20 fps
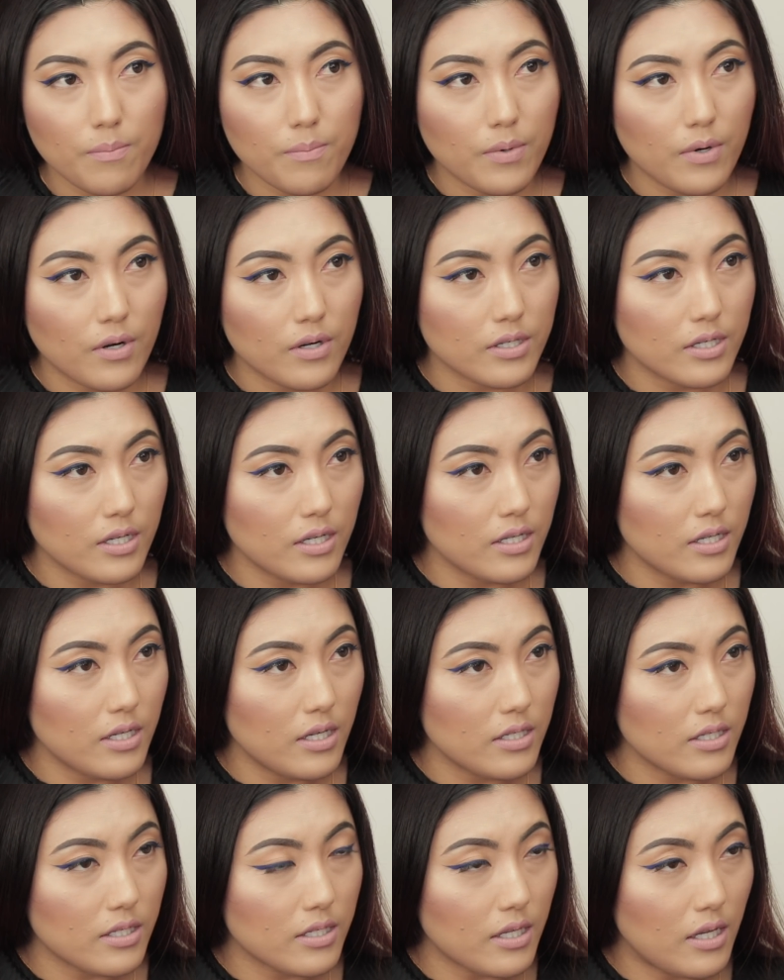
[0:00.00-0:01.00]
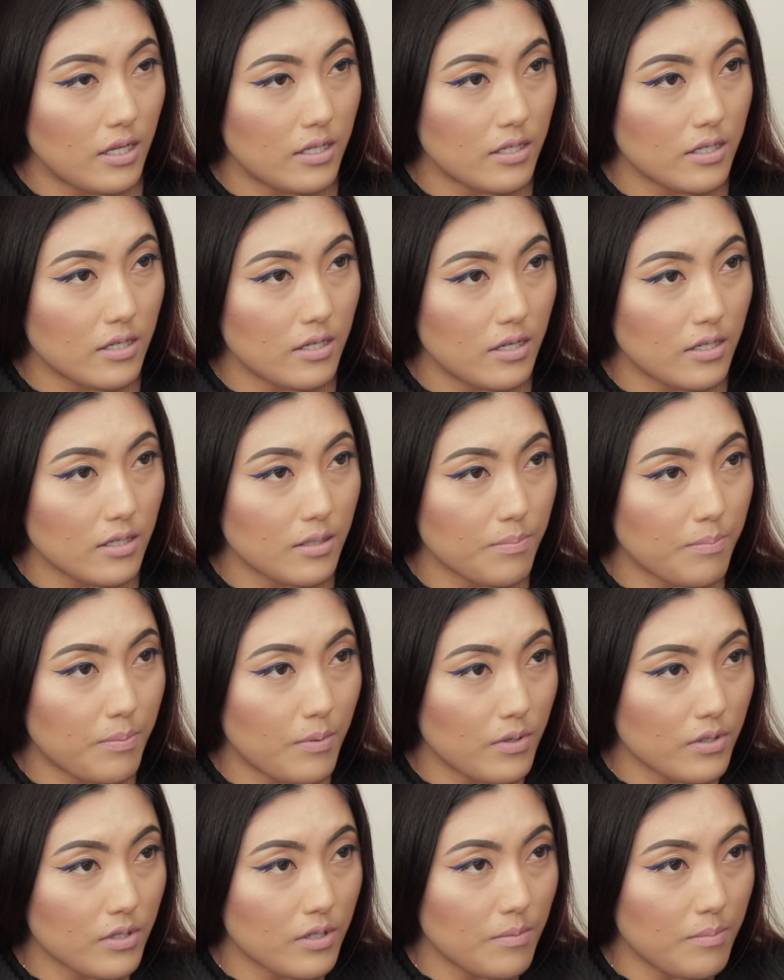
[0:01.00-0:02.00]
part it as center as
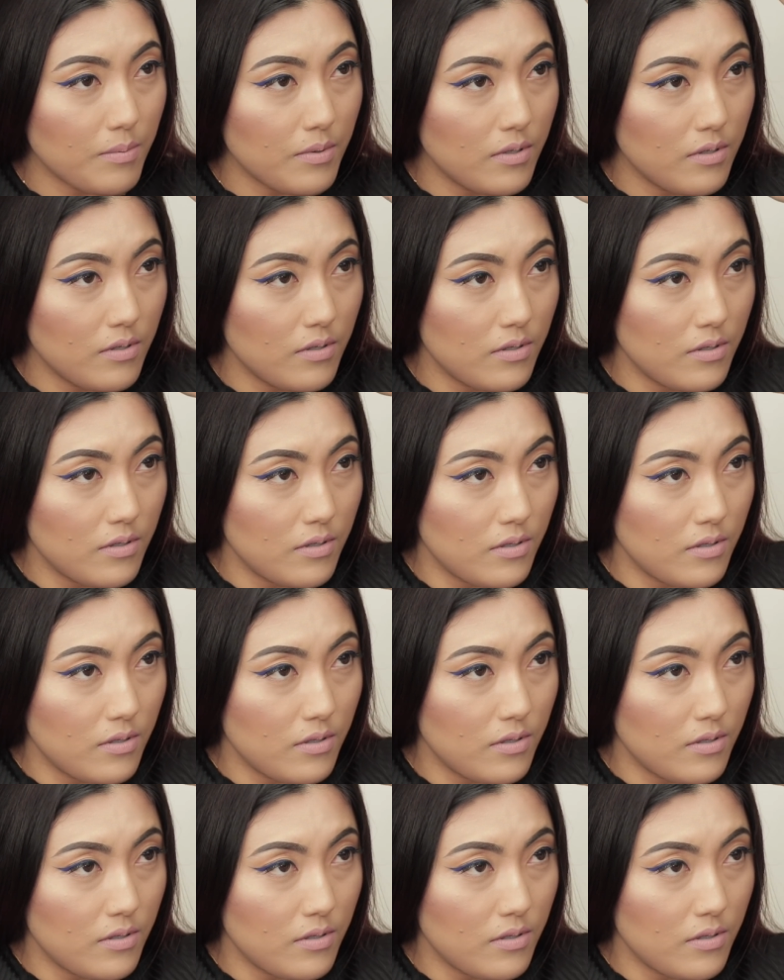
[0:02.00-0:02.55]
possible.